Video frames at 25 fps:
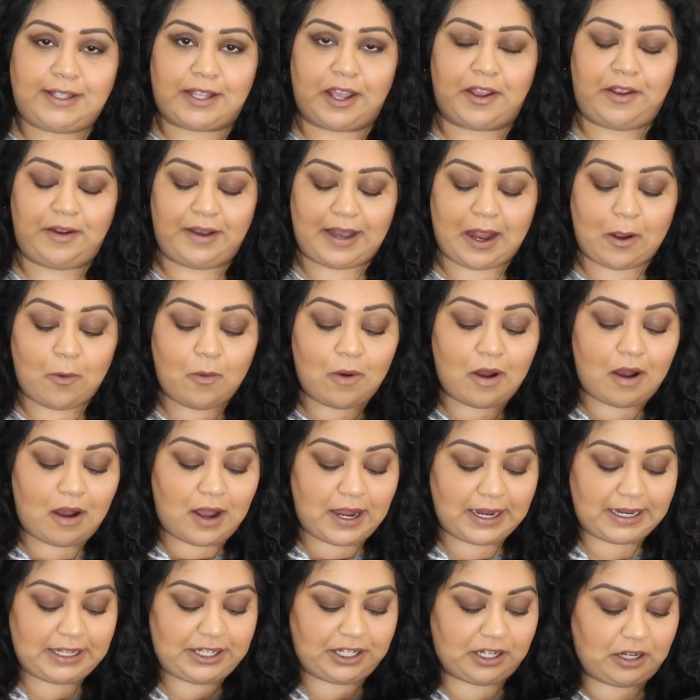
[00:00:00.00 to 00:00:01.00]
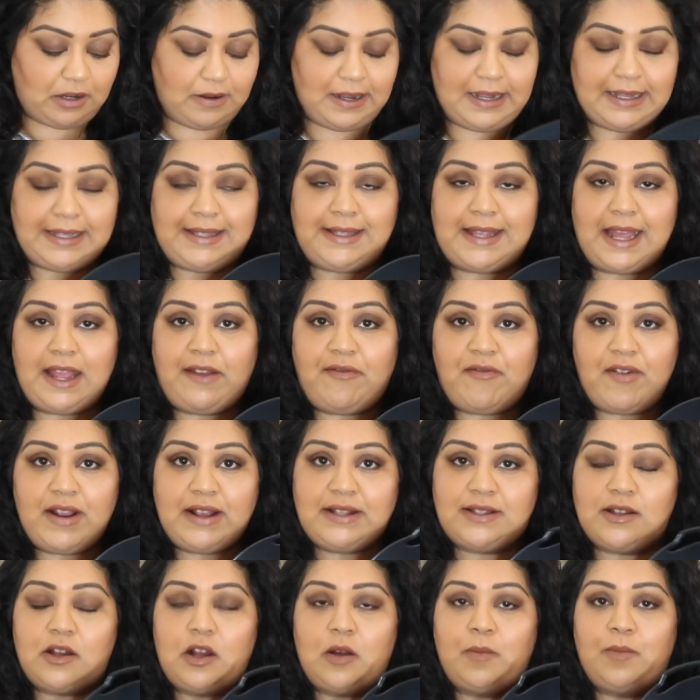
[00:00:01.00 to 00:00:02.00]
So now what I do is, say for
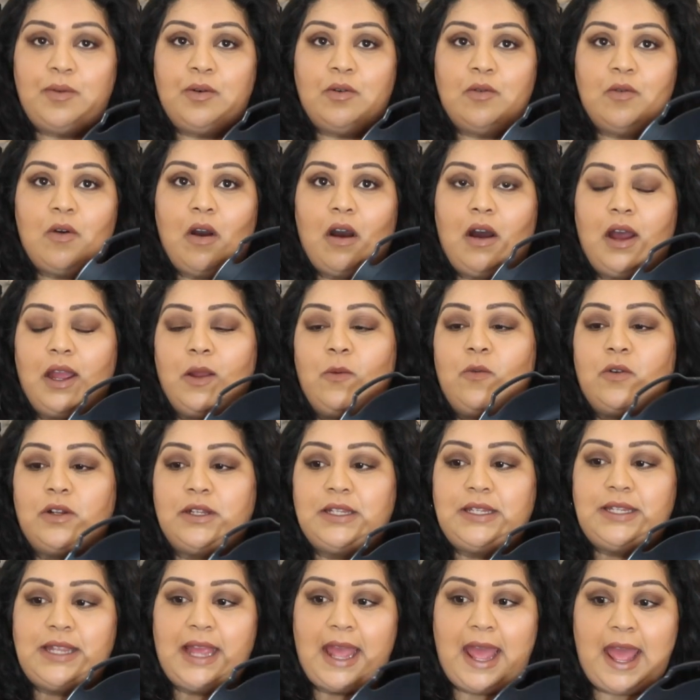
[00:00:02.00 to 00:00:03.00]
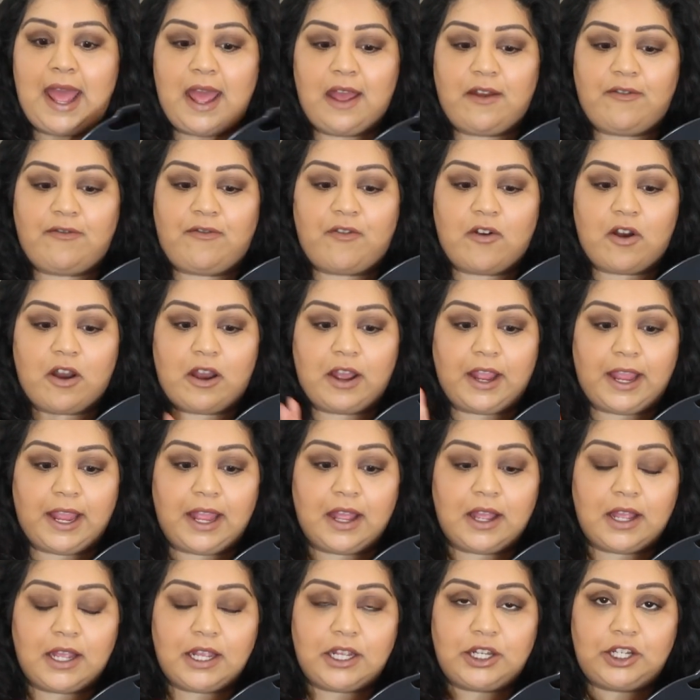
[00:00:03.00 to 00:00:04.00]
example, I want to air
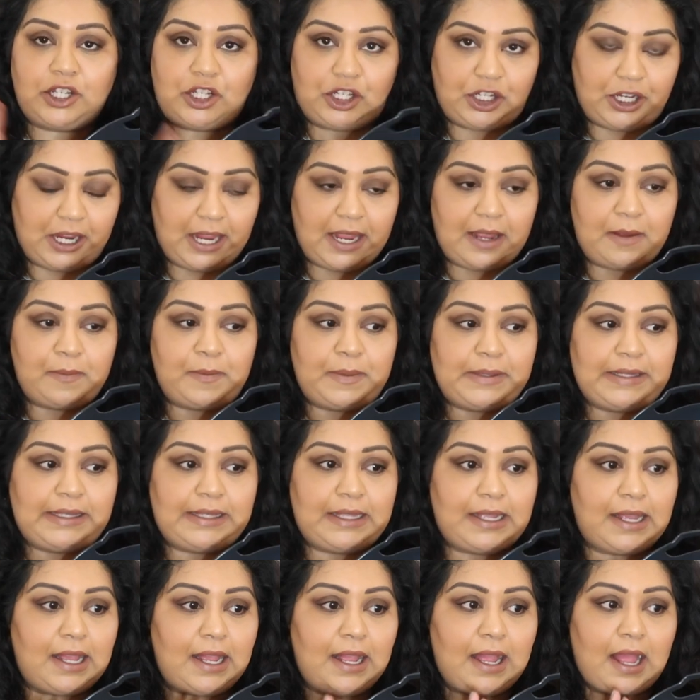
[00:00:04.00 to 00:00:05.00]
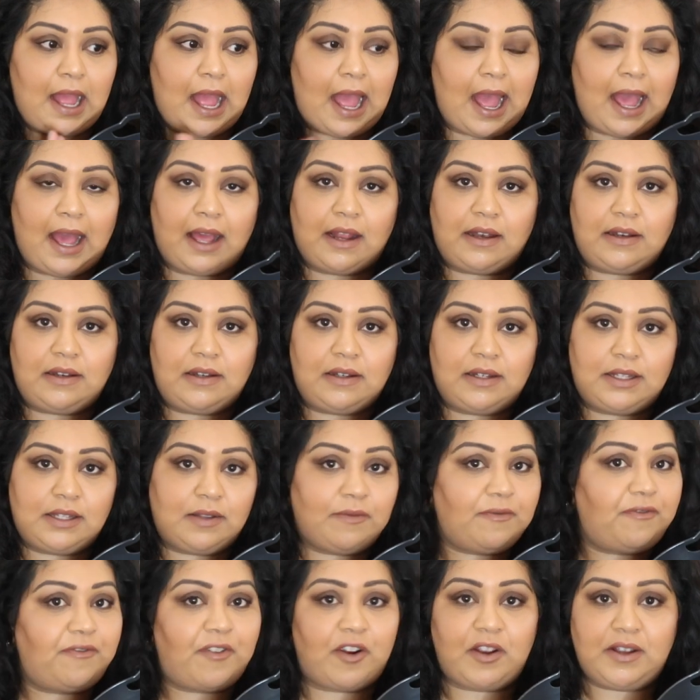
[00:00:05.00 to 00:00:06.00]
fry chips and
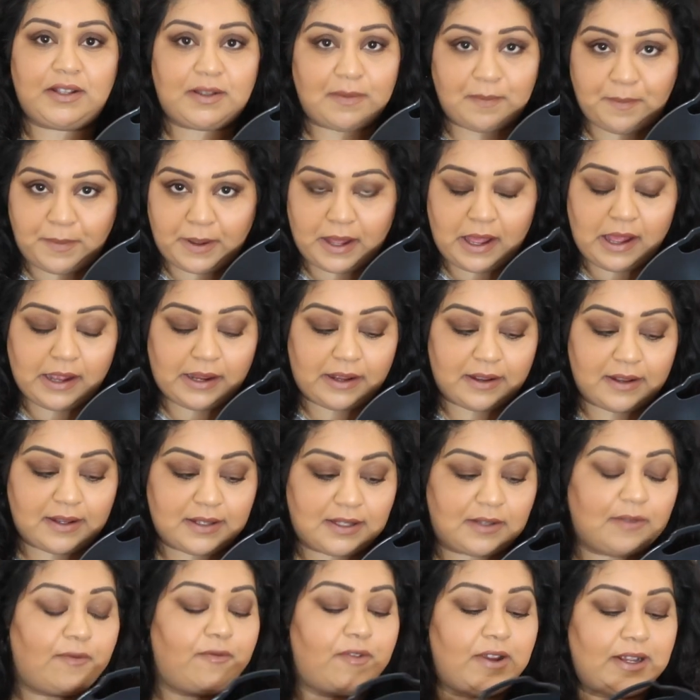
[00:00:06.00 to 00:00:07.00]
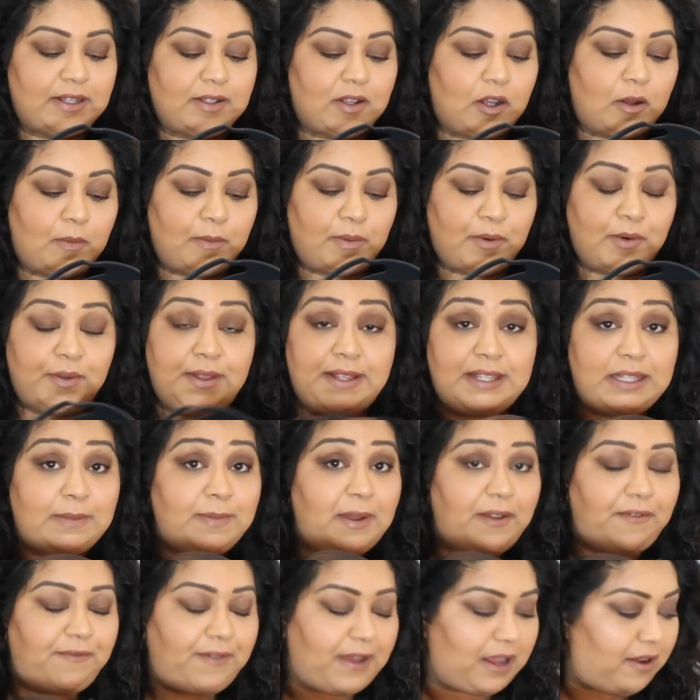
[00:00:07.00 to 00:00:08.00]
some frozen burgers, for example. This is
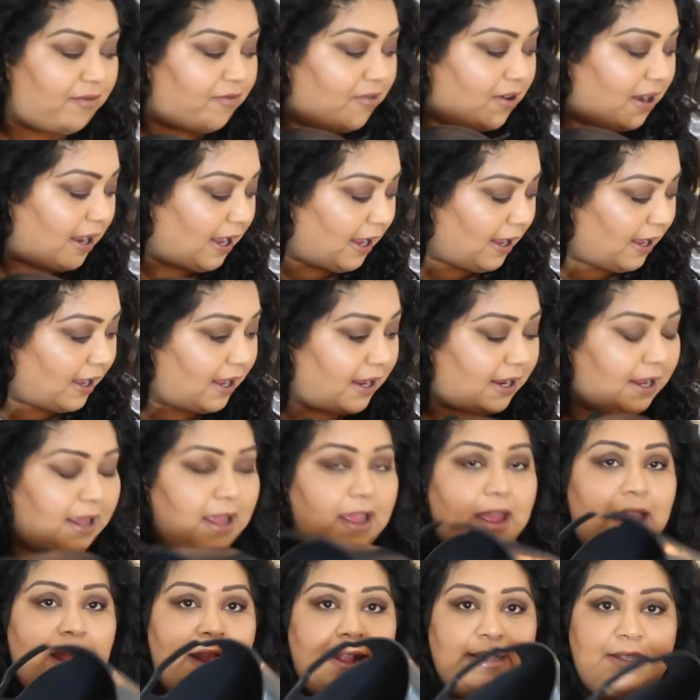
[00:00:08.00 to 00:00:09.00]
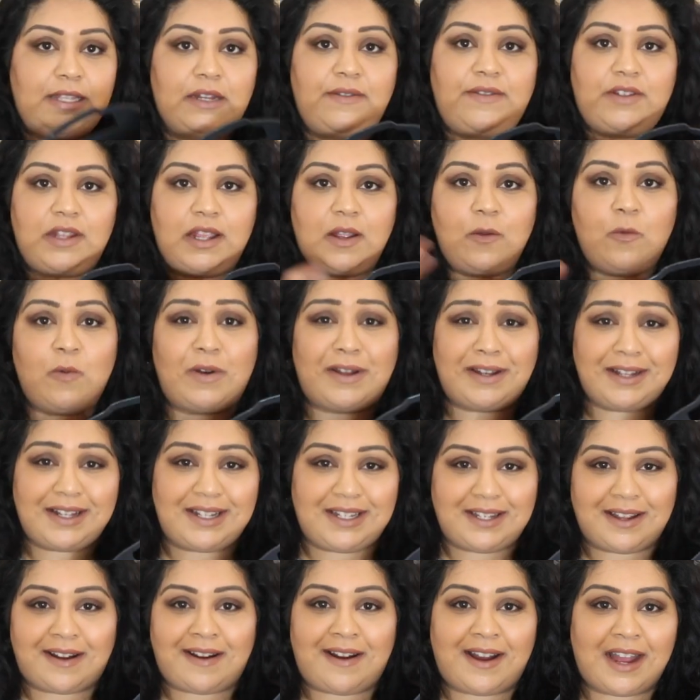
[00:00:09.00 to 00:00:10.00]
my favorite hack. Instead of doing one at a
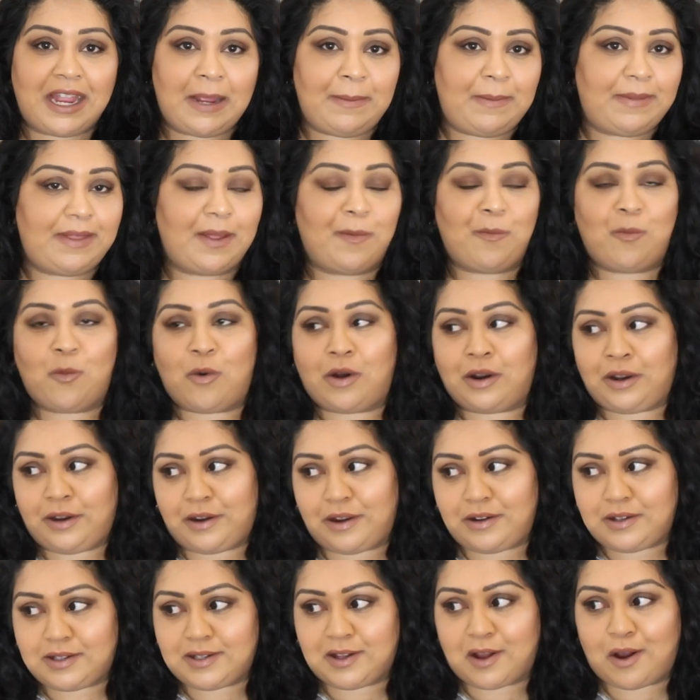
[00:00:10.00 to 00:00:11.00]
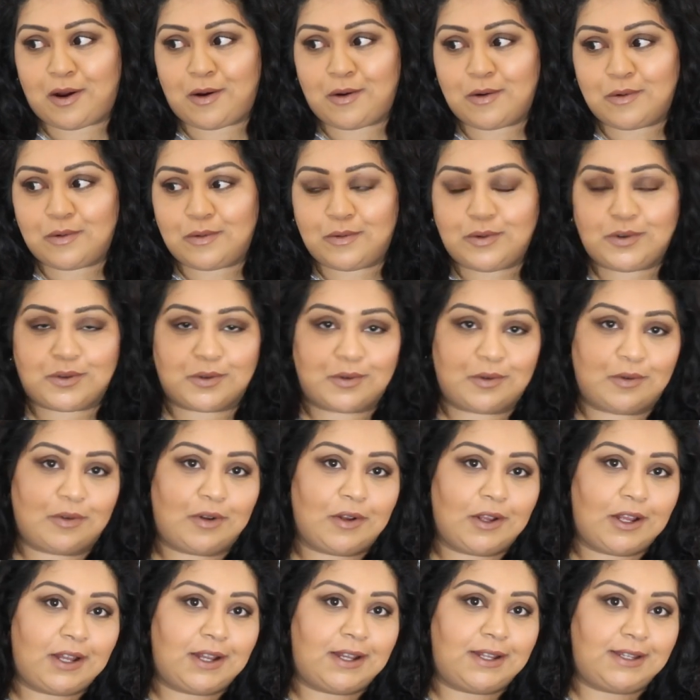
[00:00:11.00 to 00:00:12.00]
time and then one goes cold
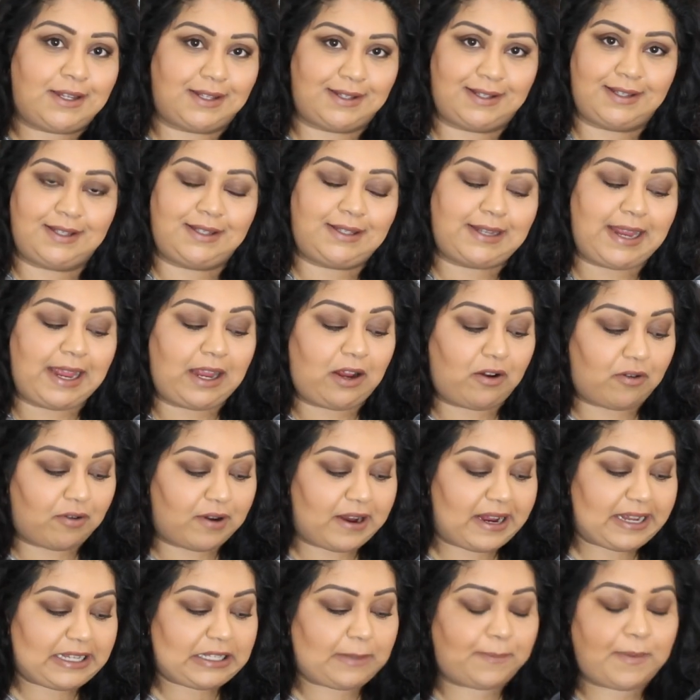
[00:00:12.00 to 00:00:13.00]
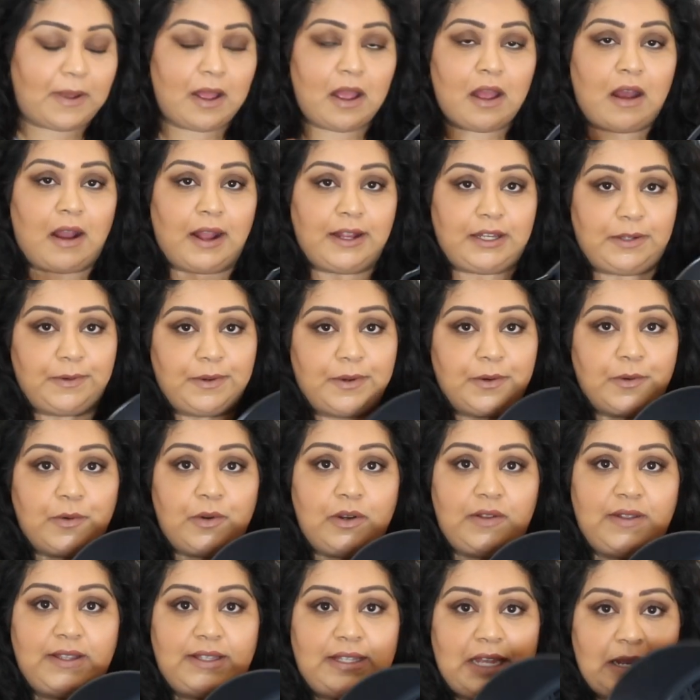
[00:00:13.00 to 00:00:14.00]
or doesn't stay crisp, I do it
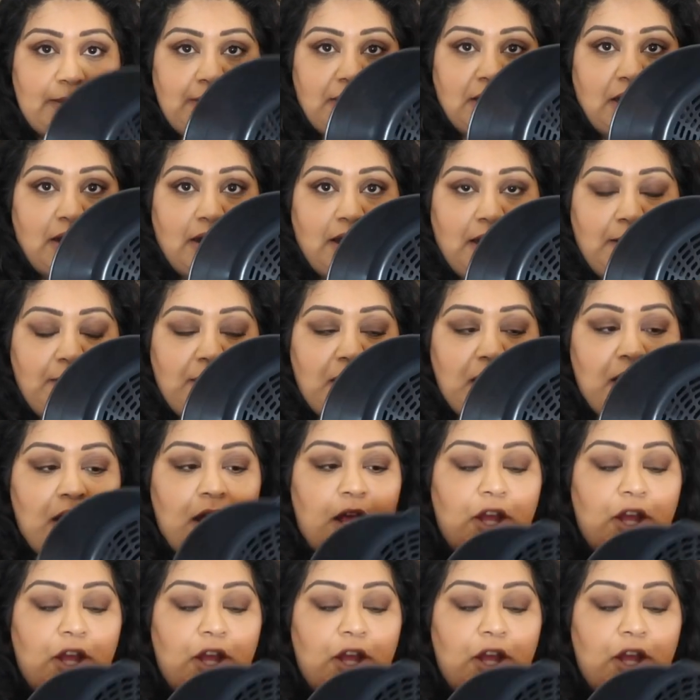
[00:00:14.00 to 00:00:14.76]
all at the same time.